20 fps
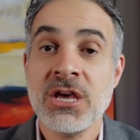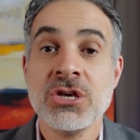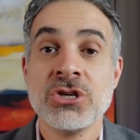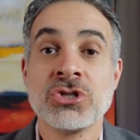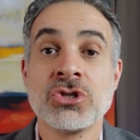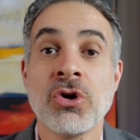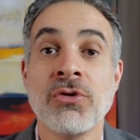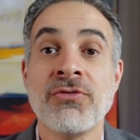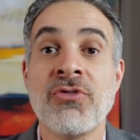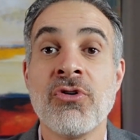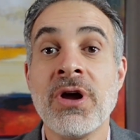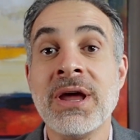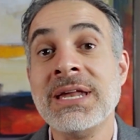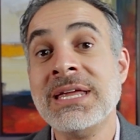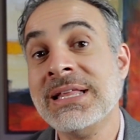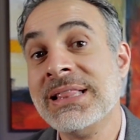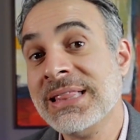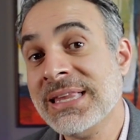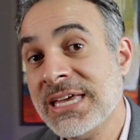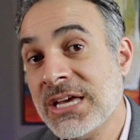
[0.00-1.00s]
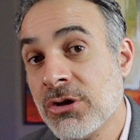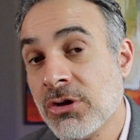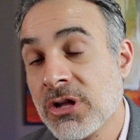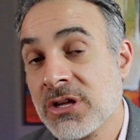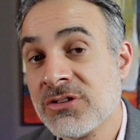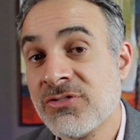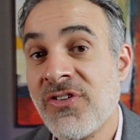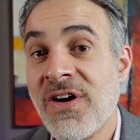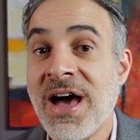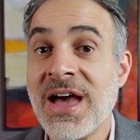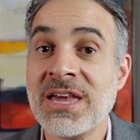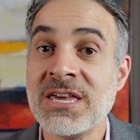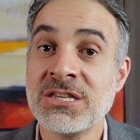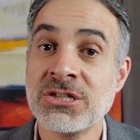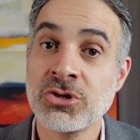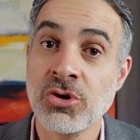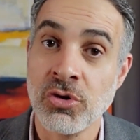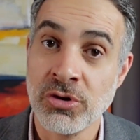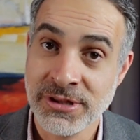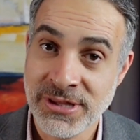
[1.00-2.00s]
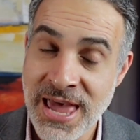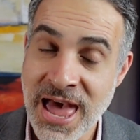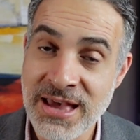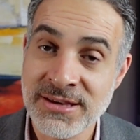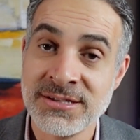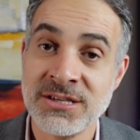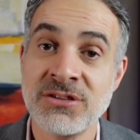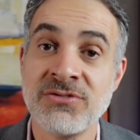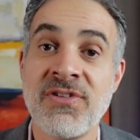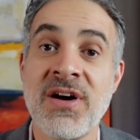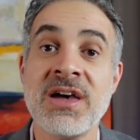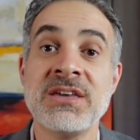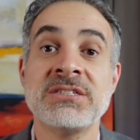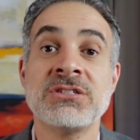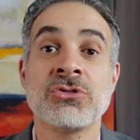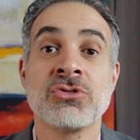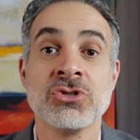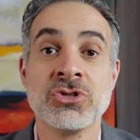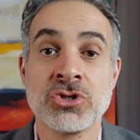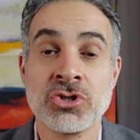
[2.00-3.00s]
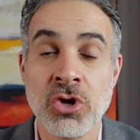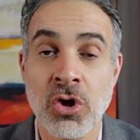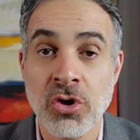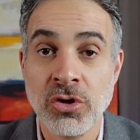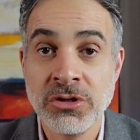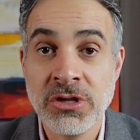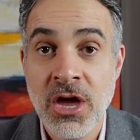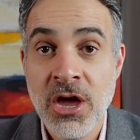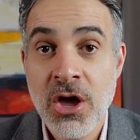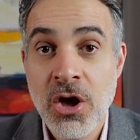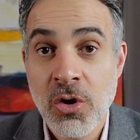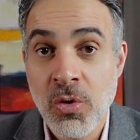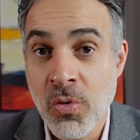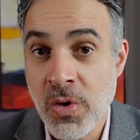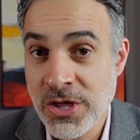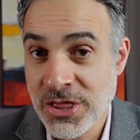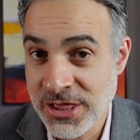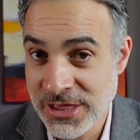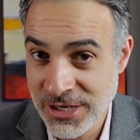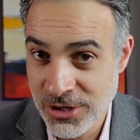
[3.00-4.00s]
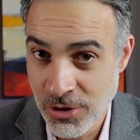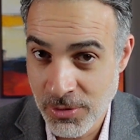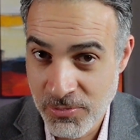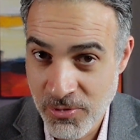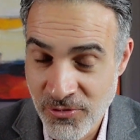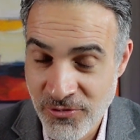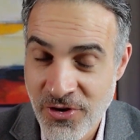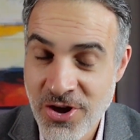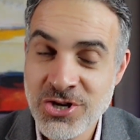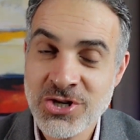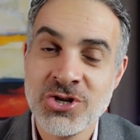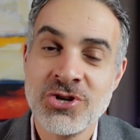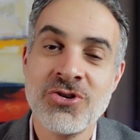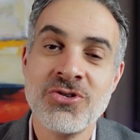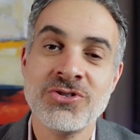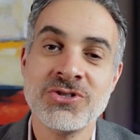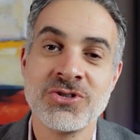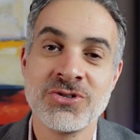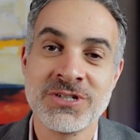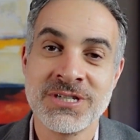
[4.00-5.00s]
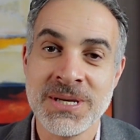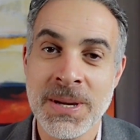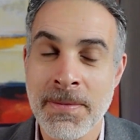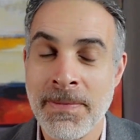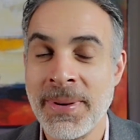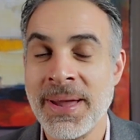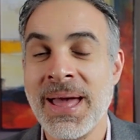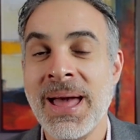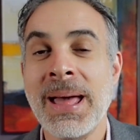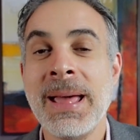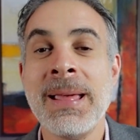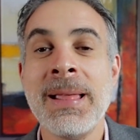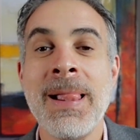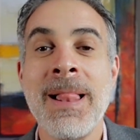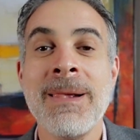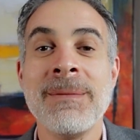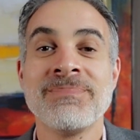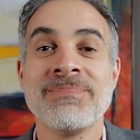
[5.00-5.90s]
So for any legal advice or tax advice, consult with legal professionals, your CPA,